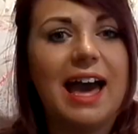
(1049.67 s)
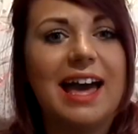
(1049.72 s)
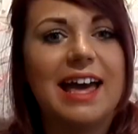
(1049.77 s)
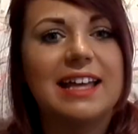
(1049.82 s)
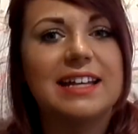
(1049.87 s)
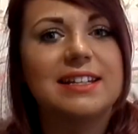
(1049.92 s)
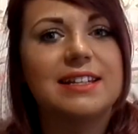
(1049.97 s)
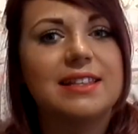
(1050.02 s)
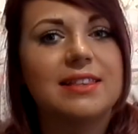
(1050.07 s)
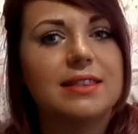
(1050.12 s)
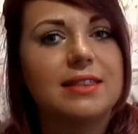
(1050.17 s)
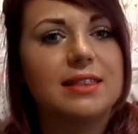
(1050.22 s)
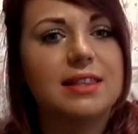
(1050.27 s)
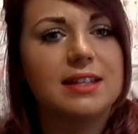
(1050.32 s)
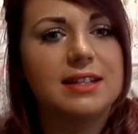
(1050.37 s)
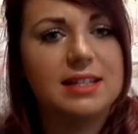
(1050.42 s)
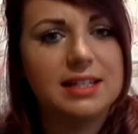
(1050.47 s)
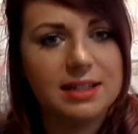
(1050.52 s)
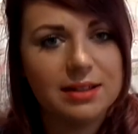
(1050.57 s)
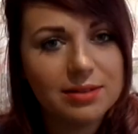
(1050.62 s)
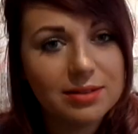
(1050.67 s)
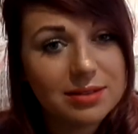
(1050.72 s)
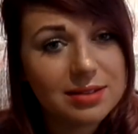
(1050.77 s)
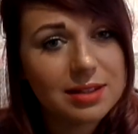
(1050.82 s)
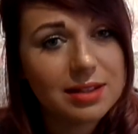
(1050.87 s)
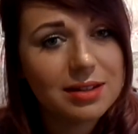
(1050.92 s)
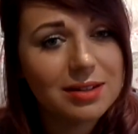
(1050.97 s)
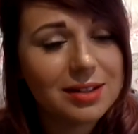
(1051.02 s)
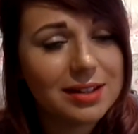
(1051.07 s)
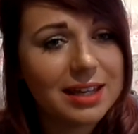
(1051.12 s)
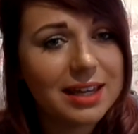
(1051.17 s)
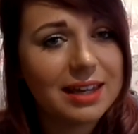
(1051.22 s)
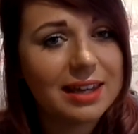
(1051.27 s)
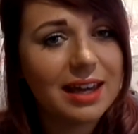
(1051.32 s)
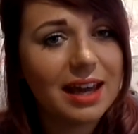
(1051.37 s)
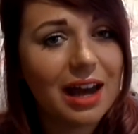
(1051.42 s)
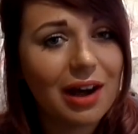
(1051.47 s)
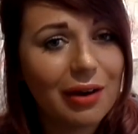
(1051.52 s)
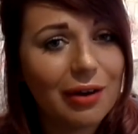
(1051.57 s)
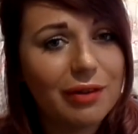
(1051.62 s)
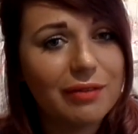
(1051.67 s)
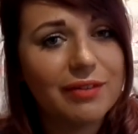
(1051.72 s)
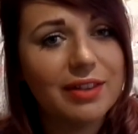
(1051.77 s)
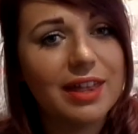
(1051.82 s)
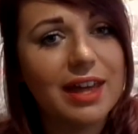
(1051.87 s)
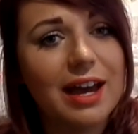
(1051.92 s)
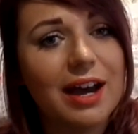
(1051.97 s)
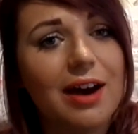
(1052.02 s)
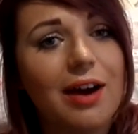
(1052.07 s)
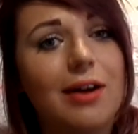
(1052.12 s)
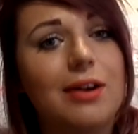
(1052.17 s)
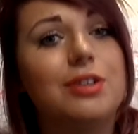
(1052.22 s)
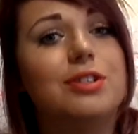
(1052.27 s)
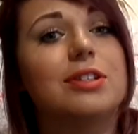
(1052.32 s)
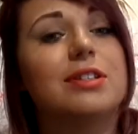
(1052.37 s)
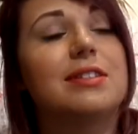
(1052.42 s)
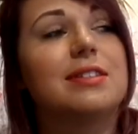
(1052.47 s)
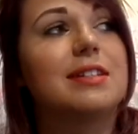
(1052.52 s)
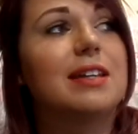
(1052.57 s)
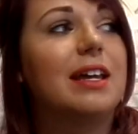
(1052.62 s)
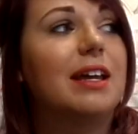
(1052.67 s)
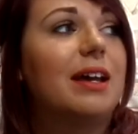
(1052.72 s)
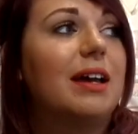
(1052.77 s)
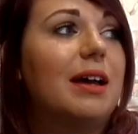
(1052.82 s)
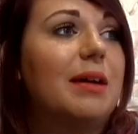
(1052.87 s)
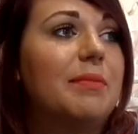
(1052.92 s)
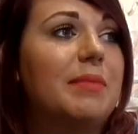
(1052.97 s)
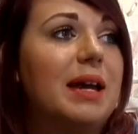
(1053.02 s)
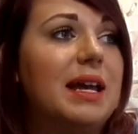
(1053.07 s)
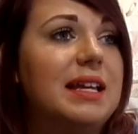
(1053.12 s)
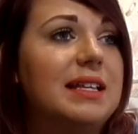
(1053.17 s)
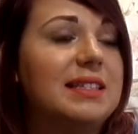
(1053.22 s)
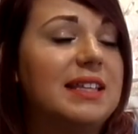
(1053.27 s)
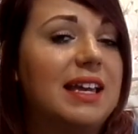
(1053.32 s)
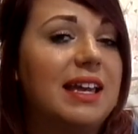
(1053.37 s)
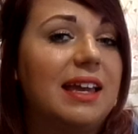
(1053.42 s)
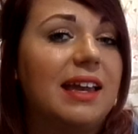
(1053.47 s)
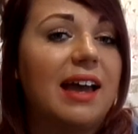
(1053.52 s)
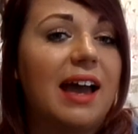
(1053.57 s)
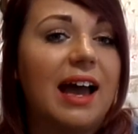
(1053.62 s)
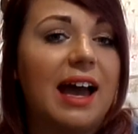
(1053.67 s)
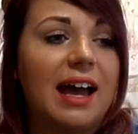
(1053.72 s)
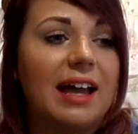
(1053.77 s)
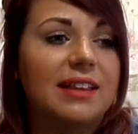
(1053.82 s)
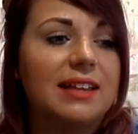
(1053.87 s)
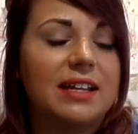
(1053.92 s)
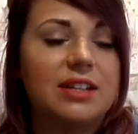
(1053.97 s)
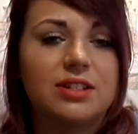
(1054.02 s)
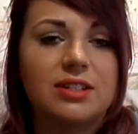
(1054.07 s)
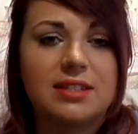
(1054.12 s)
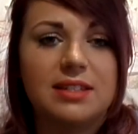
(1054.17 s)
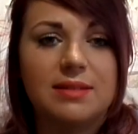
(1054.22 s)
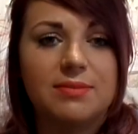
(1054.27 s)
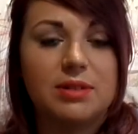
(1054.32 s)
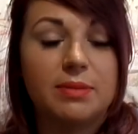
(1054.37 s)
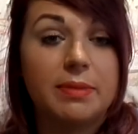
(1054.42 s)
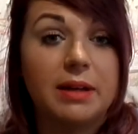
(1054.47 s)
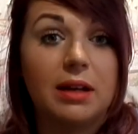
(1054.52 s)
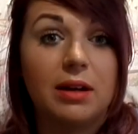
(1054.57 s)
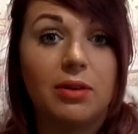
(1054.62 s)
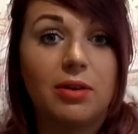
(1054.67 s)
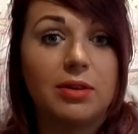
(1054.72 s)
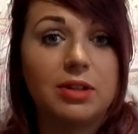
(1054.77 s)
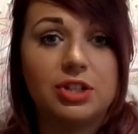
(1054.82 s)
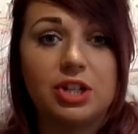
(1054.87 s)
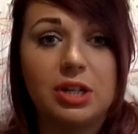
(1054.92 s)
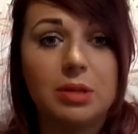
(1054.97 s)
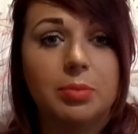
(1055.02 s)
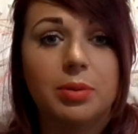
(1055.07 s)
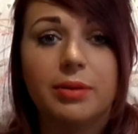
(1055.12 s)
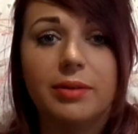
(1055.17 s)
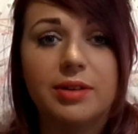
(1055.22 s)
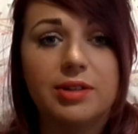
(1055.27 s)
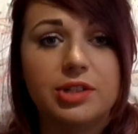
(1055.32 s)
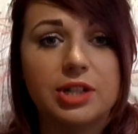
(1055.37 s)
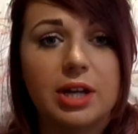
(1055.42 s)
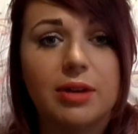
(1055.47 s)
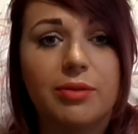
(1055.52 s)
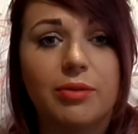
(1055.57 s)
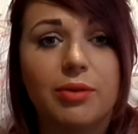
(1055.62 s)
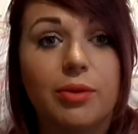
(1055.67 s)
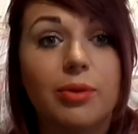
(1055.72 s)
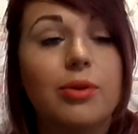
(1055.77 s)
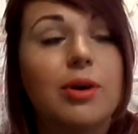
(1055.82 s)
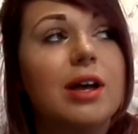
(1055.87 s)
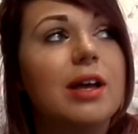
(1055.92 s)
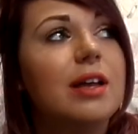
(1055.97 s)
And the deals that you can get over there are just amazing, and they just seem to be a lot cheaper in general,